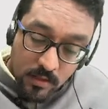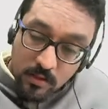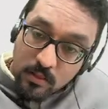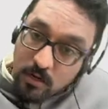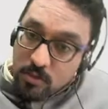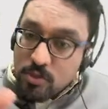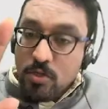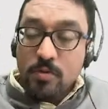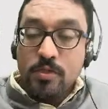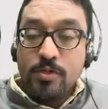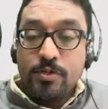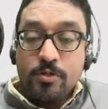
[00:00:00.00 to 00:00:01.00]
That also
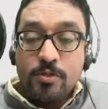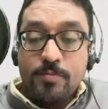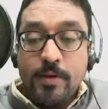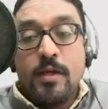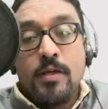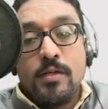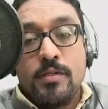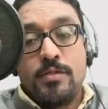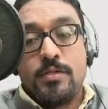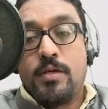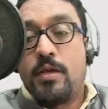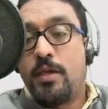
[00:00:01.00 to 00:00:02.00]
was introduced by
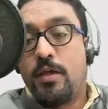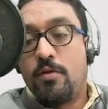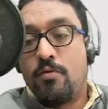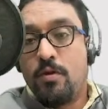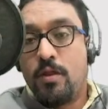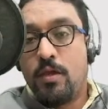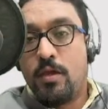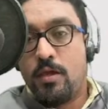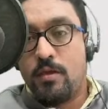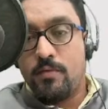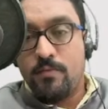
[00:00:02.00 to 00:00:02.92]
Jahangir only.